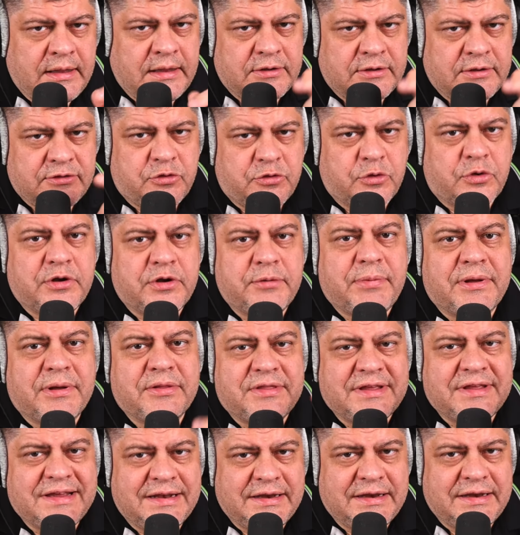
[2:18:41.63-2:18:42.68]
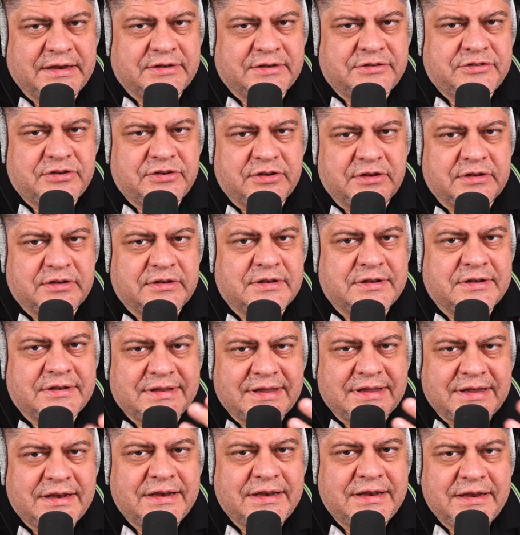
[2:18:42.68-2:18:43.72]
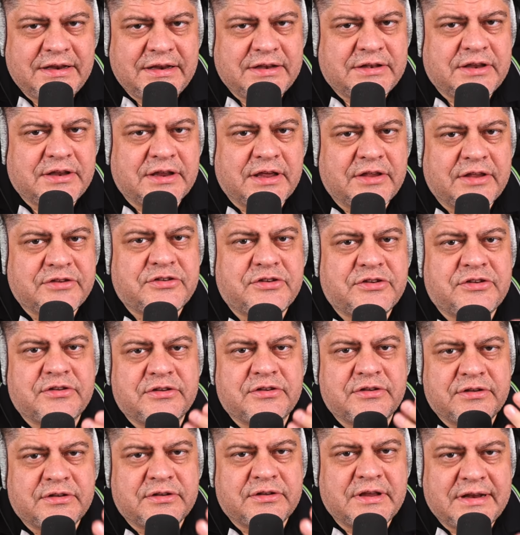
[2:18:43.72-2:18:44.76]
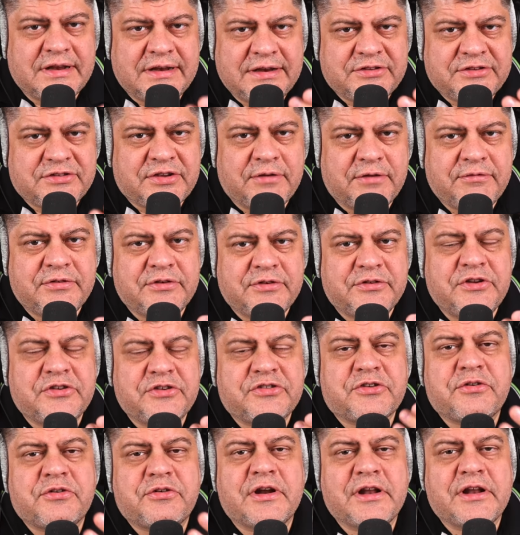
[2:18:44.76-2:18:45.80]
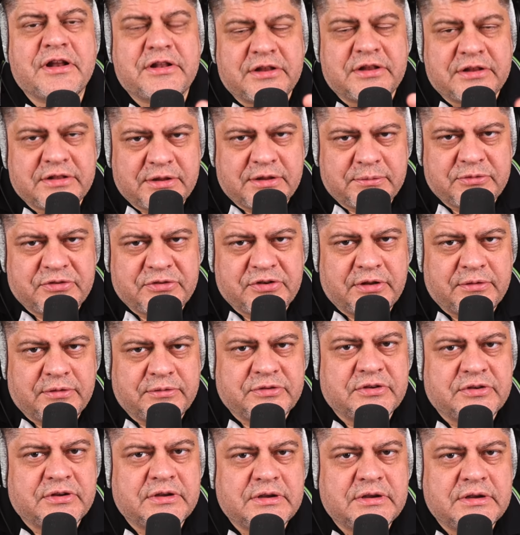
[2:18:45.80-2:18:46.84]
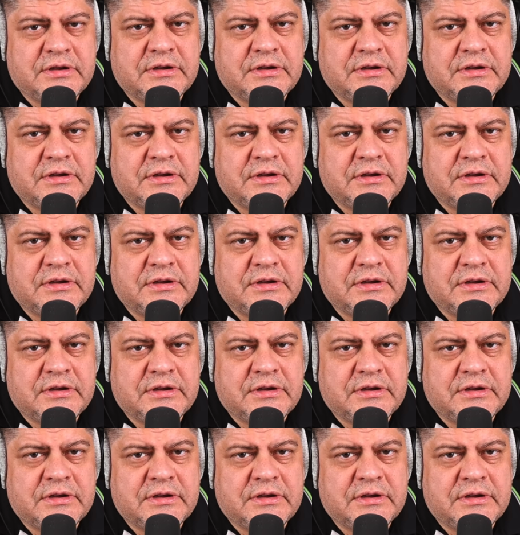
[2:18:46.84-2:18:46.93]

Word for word: It's talking about the elites, and the elite has the elites have discredited themselves.